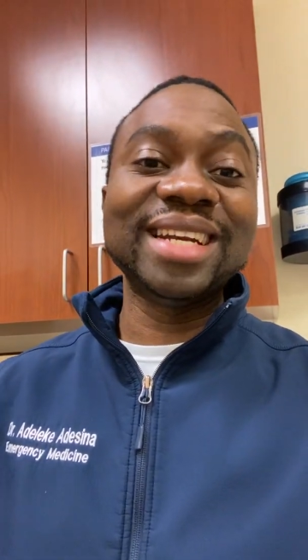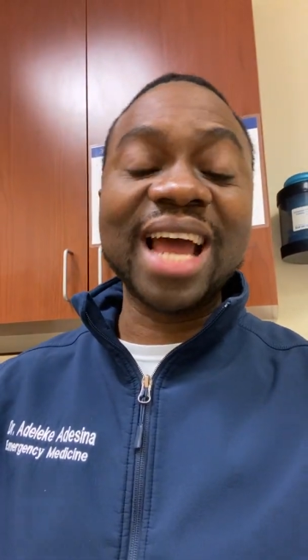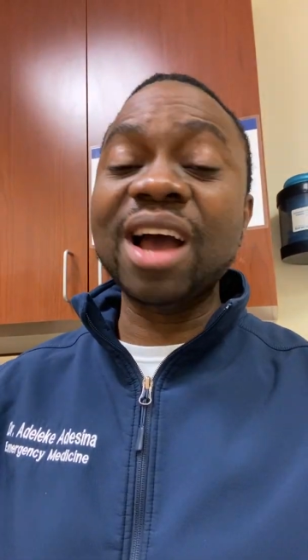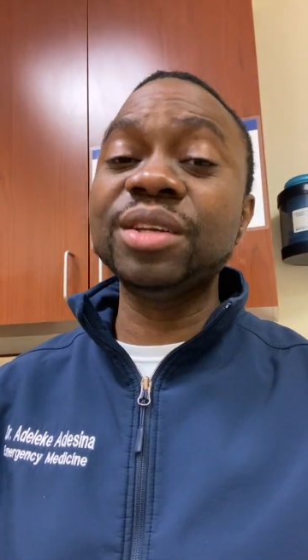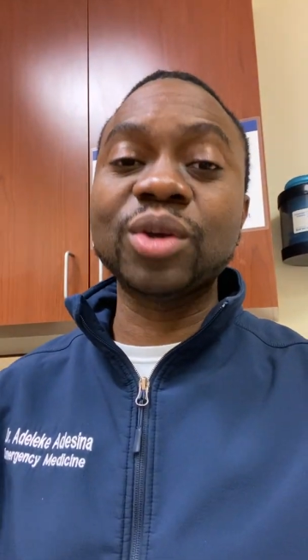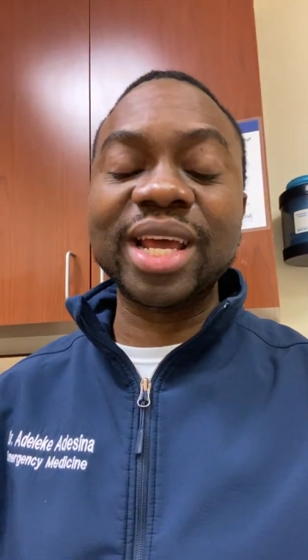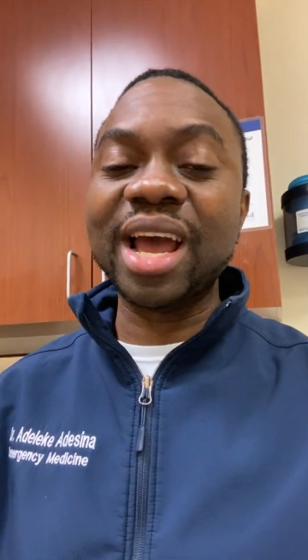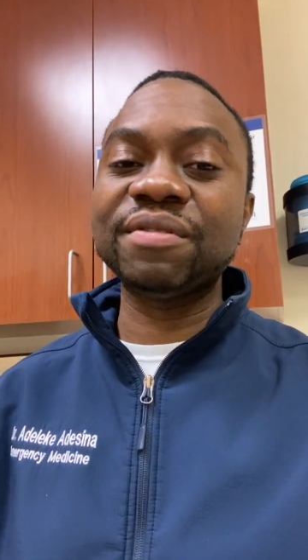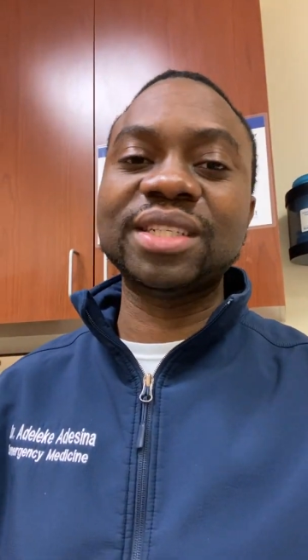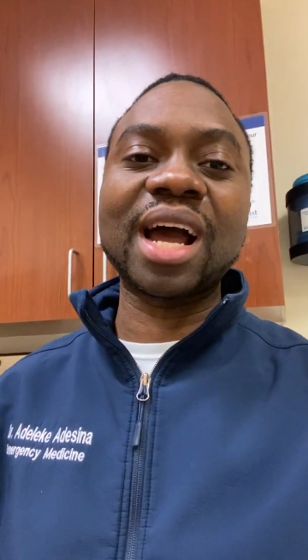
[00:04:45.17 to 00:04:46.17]
Now you can
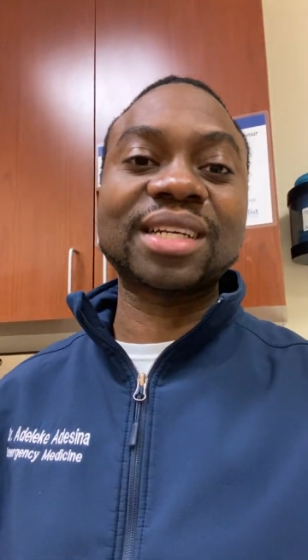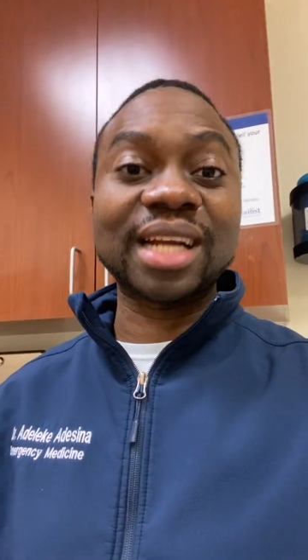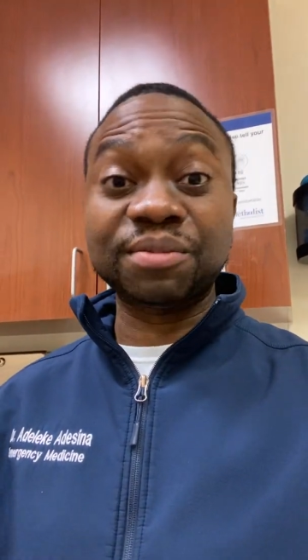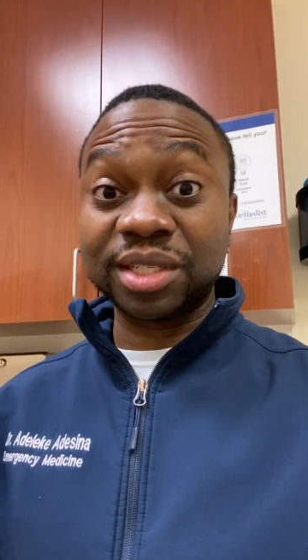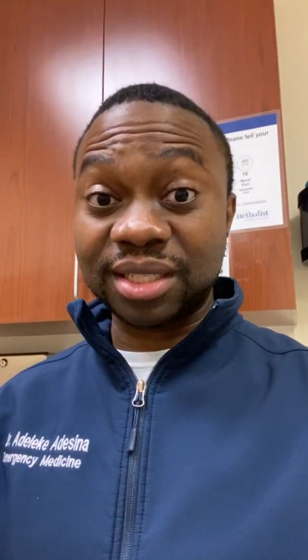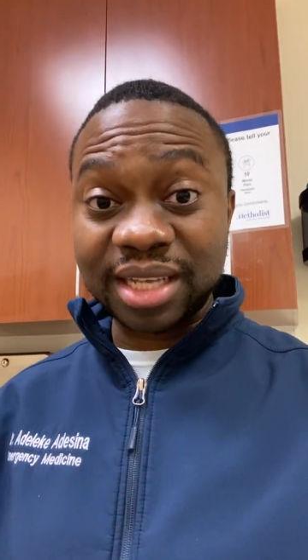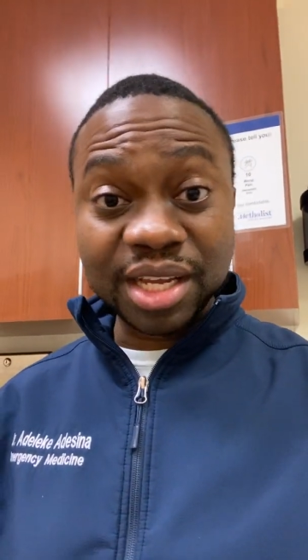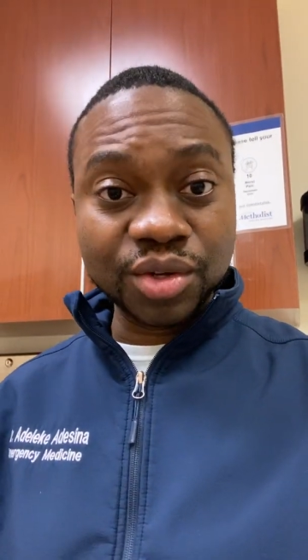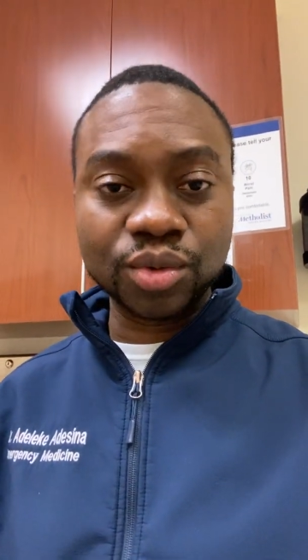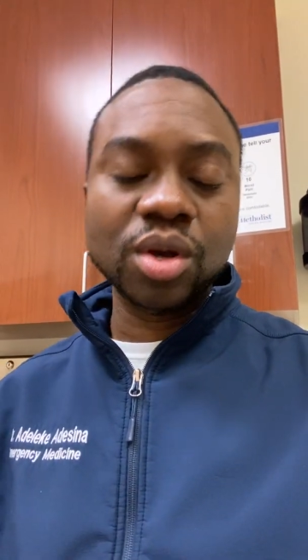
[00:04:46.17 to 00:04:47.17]
have a doctor that's
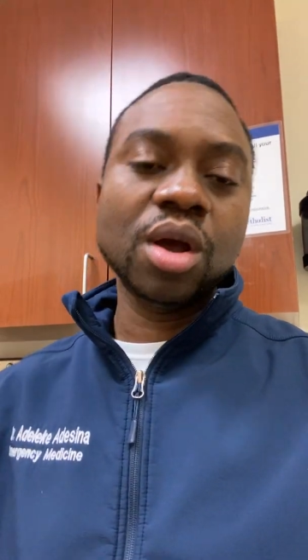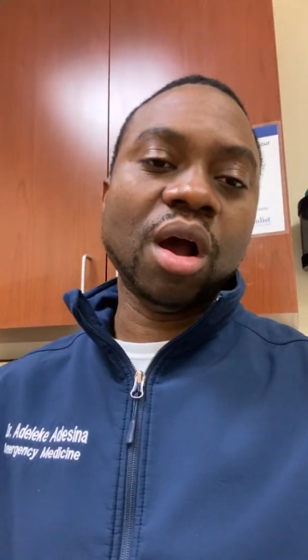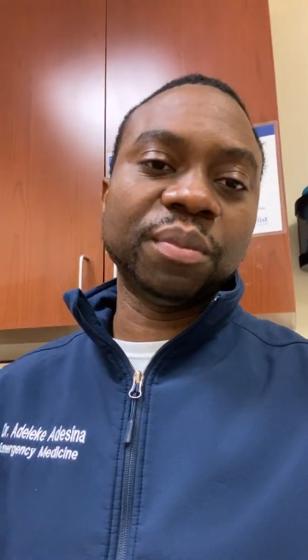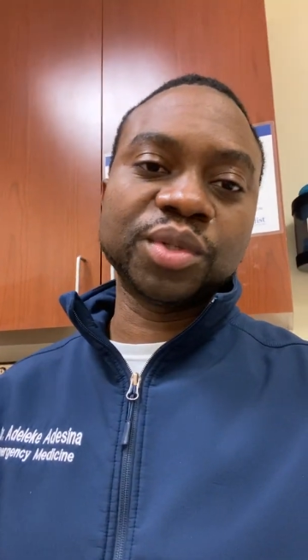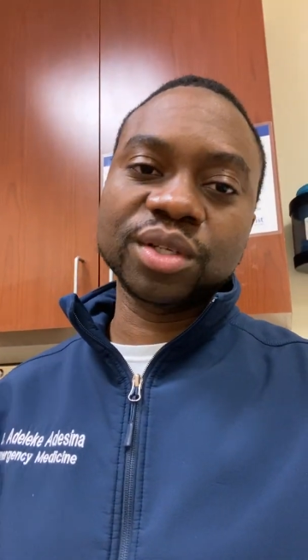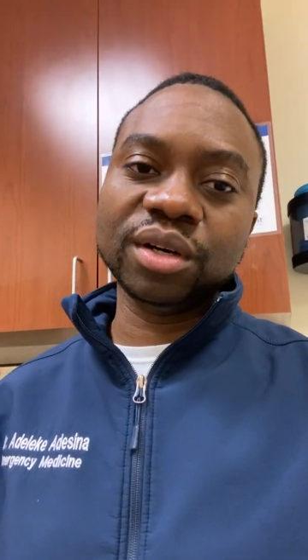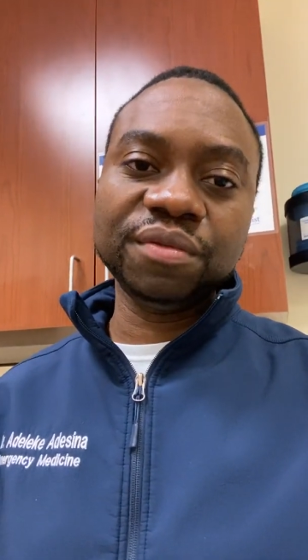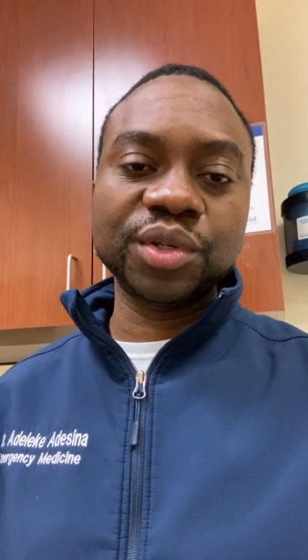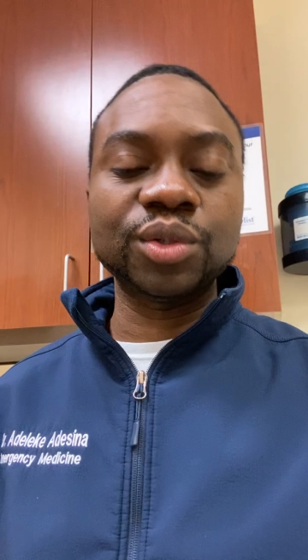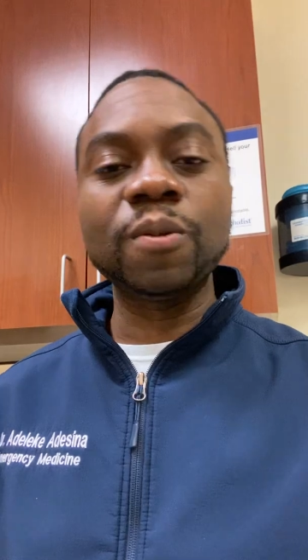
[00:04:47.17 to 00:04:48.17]
seen you,
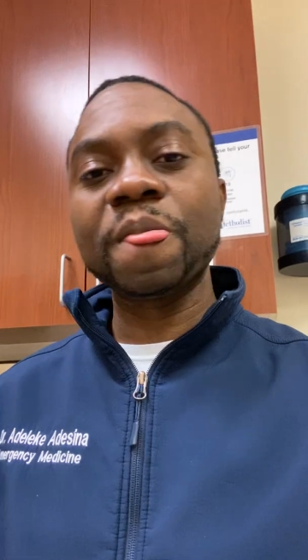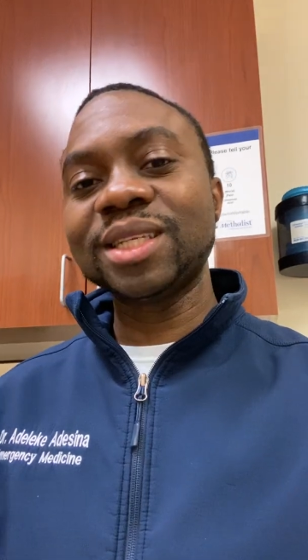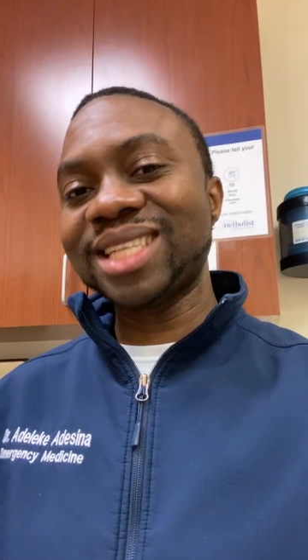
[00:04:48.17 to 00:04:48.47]
observed you,